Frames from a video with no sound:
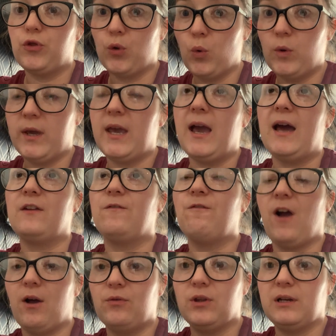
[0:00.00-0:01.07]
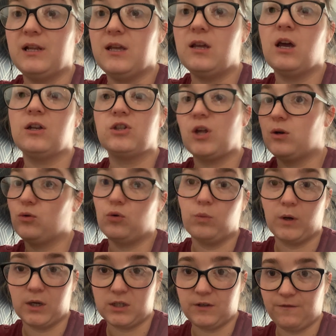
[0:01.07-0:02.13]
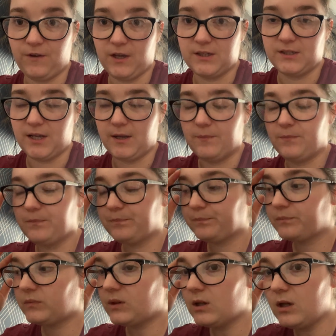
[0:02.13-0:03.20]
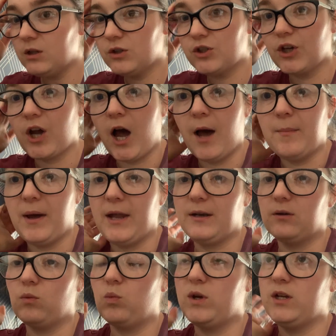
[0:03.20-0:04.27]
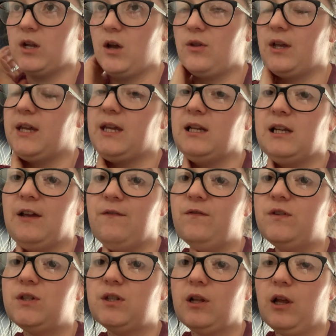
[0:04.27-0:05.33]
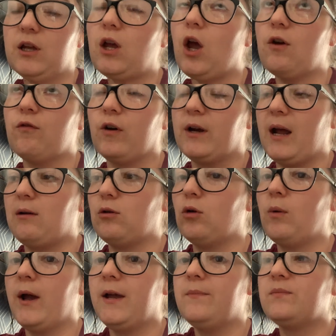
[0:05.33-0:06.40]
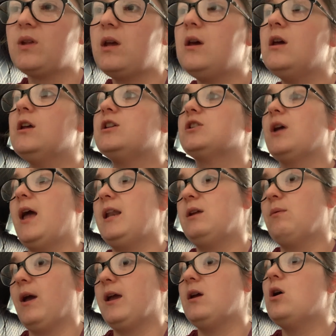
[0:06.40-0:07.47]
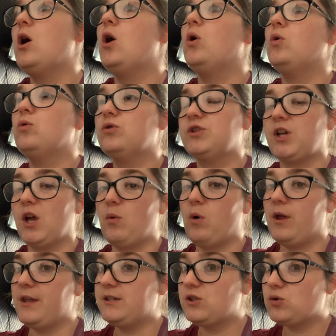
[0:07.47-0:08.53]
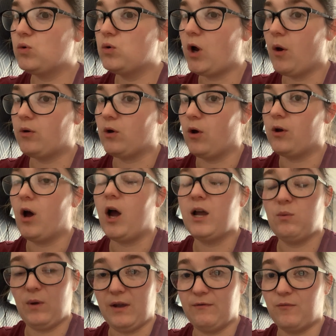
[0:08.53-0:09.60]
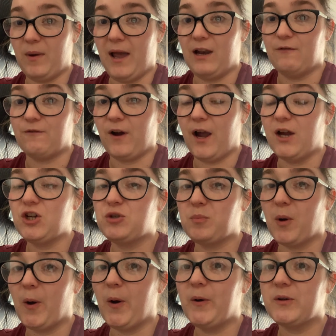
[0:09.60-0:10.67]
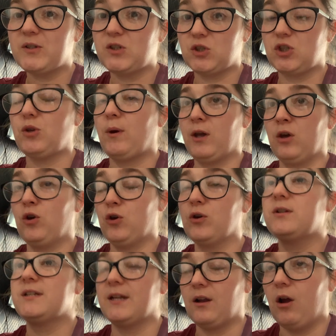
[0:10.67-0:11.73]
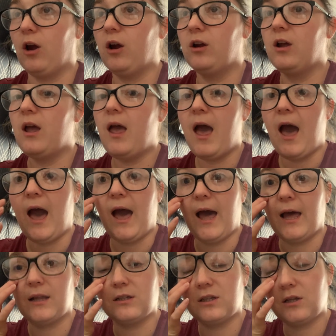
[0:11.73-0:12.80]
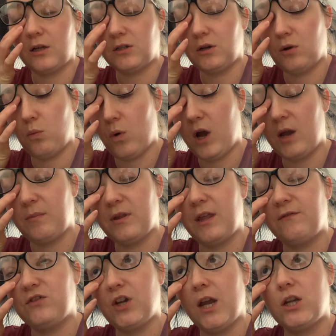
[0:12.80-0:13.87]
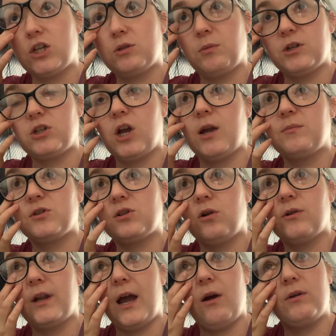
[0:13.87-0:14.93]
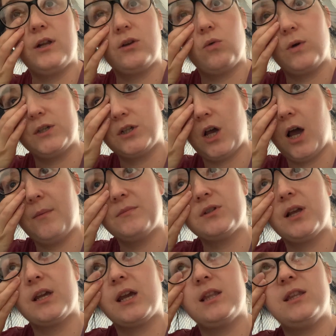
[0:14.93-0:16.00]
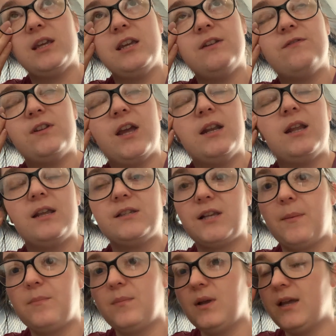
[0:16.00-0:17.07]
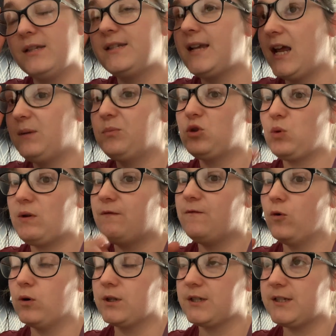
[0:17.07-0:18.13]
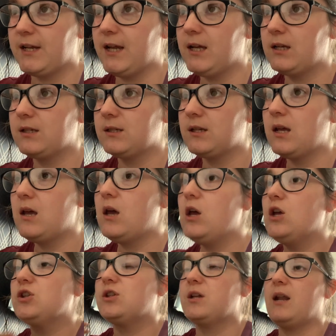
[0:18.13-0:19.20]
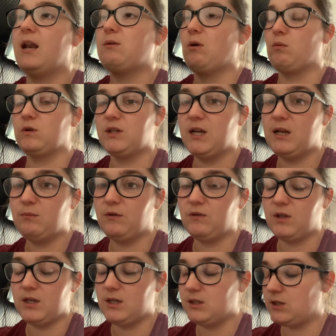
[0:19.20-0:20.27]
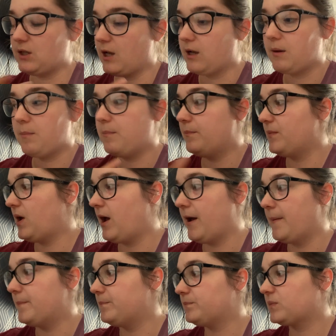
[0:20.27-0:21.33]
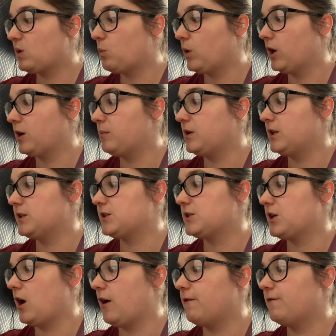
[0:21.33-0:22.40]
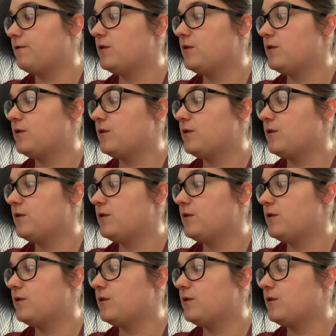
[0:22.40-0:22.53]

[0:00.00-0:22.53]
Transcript: thought he had found the leak and done all the work to fix it to come, and we know that he lives, like, over an hour away. So anyway, also, while this is all going on, I am waiting for my HelloFresh box so I can cook dinner. And I don't know why, but they've changed my time slot now, and it always comes, like, in the evening. It said between 4 and 6. So then anyway, we're dealing with these, like, workmen and stuff.